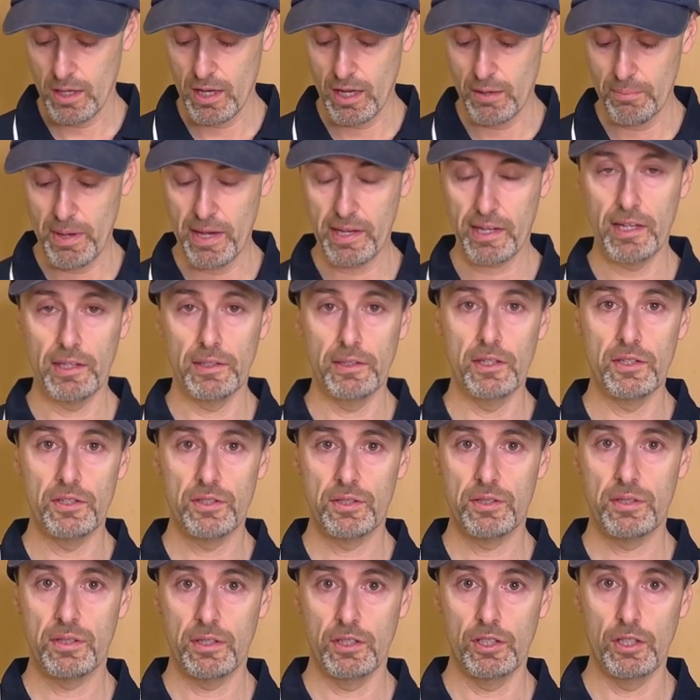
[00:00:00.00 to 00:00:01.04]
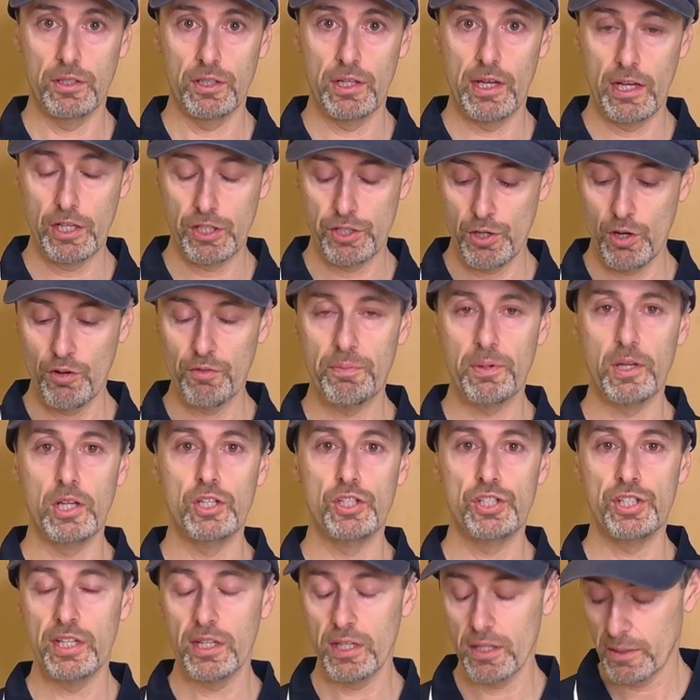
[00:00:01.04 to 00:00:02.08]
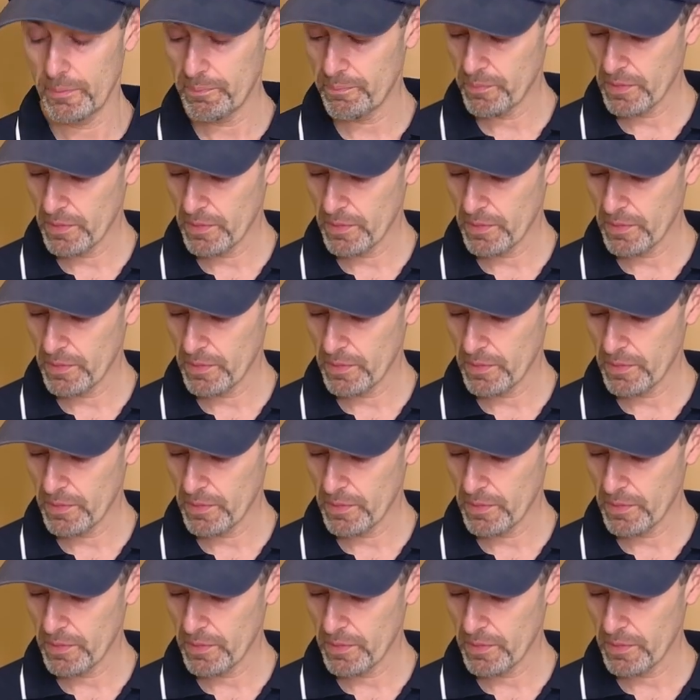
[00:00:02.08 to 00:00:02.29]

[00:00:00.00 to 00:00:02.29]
making this shelf pin jig.